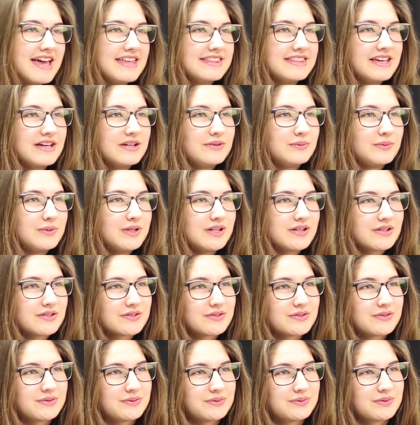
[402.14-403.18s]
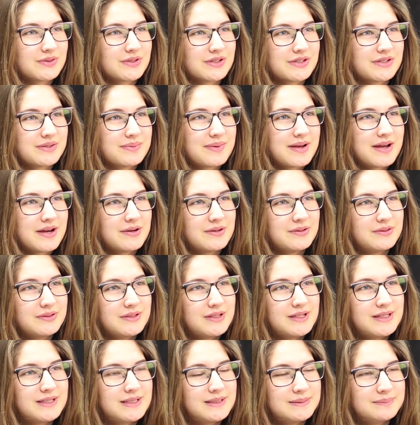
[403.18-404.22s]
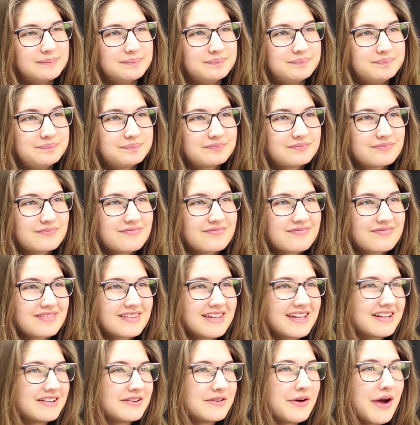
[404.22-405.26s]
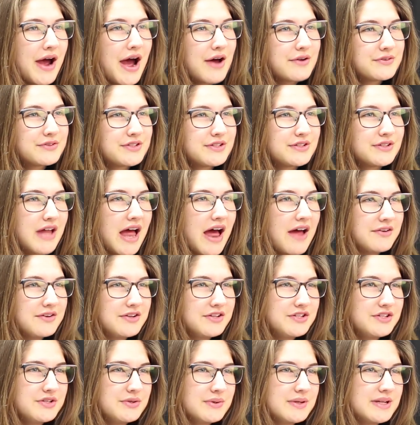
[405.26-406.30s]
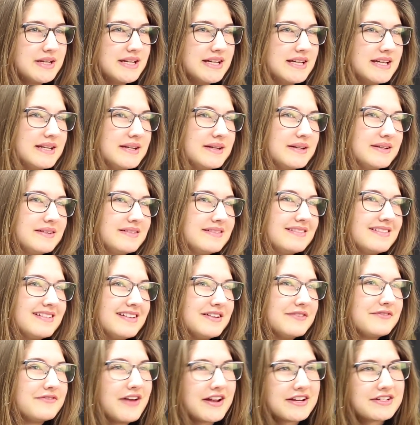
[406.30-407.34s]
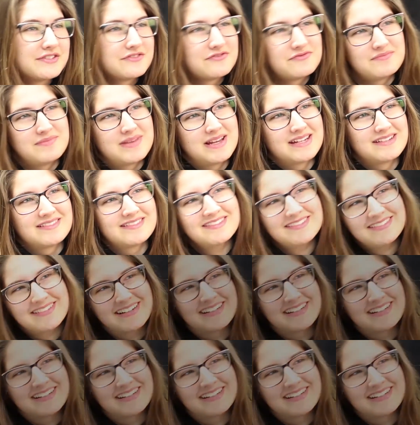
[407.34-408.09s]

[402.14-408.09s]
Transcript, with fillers: and then we also learned about um, know, how to how to do it in, a, an effective manner.